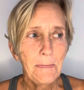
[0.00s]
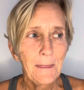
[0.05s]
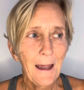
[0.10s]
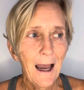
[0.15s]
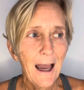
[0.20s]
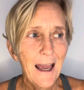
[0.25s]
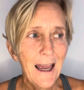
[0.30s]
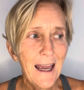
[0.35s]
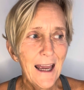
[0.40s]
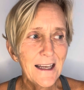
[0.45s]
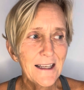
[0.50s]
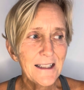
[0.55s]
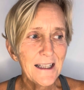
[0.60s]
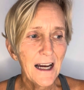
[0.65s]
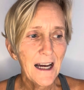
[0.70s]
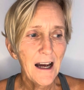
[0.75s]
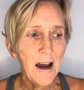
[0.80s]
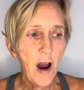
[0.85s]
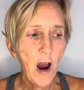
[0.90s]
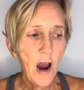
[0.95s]
and
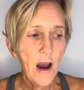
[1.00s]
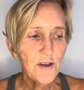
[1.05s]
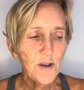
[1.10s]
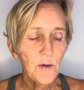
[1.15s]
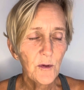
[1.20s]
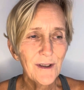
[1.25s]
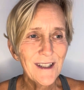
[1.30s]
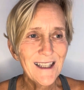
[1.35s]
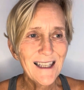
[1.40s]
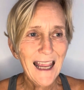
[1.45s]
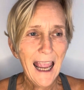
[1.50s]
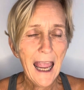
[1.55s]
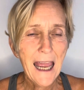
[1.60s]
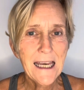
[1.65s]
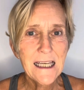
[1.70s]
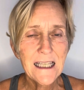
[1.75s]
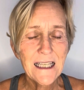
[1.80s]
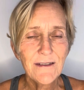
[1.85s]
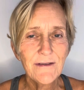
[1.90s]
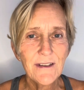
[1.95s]
uh, towards the
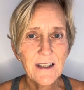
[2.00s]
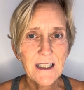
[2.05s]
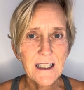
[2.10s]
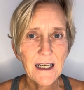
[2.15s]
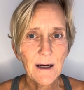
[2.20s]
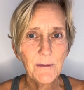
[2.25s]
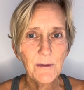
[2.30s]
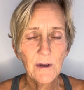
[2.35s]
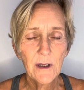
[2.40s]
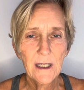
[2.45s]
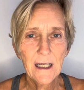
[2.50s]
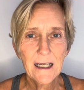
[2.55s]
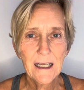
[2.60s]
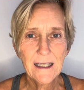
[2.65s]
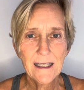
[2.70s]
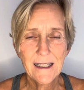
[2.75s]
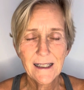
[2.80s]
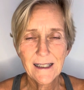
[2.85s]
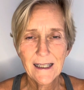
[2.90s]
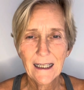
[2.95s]
end of a double
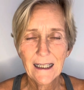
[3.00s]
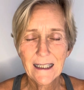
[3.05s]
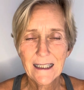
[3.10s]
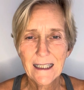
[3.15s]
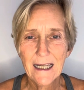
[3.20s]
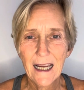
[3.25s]
cleanse the second